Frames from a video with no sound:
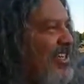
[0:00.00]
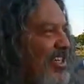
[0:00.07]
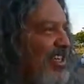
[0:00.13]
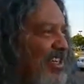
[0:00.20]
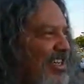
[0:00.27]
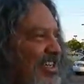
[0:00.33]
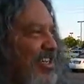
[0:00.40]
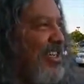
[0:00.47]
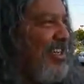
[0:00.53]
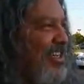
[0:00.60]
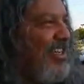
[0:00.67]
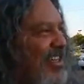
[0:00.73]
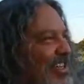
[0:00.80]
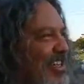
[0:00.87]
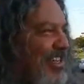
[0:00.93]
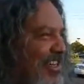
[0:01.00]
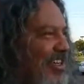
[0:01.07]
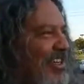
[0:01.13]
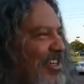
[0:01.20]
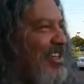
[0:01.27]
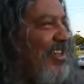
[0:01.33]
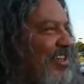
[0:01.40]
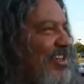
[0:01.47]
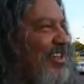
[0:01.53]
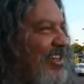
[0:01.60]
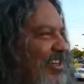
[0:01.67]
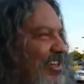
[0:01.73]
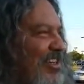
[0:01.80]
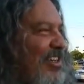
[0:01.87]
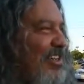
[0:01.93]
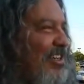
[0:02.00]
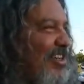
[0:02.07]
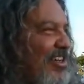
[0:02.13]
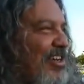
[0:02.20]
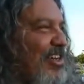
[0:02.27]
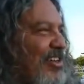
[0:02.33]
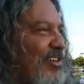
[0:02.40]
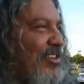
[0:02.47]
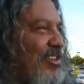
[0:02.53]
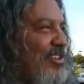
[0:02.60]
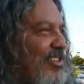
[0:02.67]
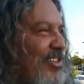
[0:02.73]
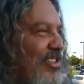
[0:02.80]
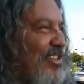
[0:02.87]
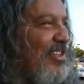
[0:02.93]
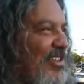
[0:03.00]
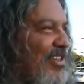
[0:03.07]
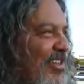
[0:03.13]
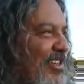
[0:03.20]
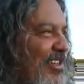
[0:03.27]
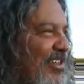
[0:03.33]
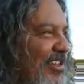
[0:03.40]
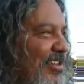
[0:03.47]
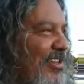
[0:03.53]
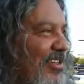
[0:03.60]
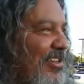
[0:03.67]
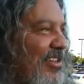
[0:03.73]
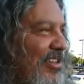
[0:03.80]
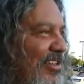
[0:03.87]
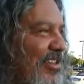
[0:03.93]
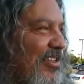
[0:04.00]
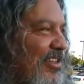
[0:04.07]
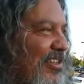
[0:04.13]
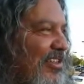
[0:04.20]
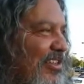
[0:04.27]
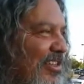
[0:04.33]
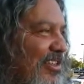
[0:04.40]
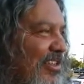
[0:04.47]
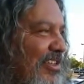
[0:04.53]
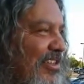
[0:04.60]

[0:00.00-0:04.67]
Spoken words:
one guitar sound like 3. You know, if you were on our website and looked at